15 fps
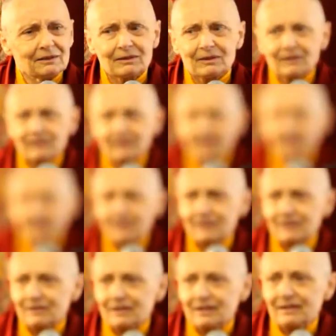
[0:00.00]
This
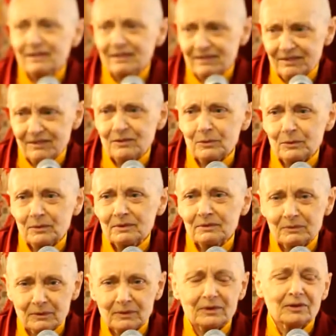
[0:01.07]
is
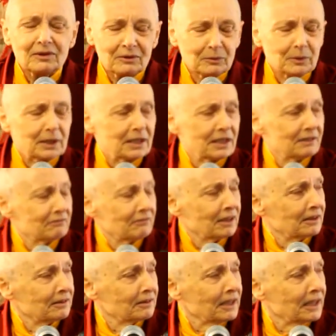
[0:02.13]
your weekend,
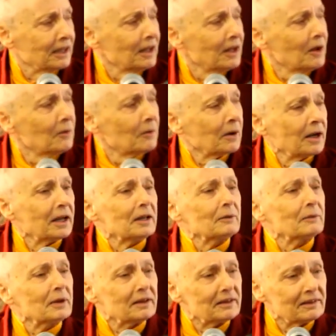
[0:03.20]
right? Okay. Well,
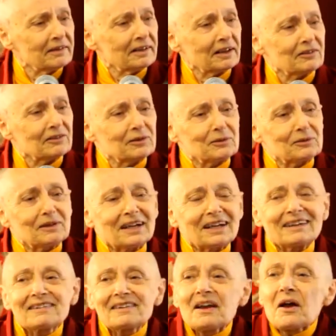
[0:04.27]
anyway, these next 2
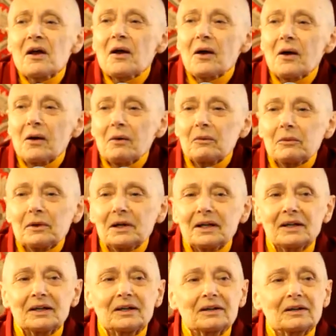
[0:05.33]
days,
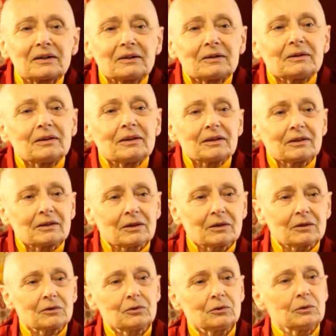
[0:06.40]
we're
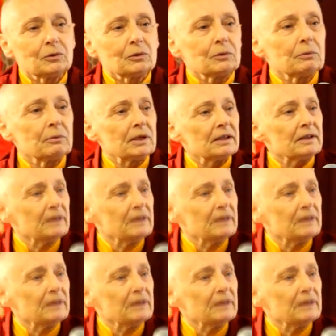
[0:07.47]
going to be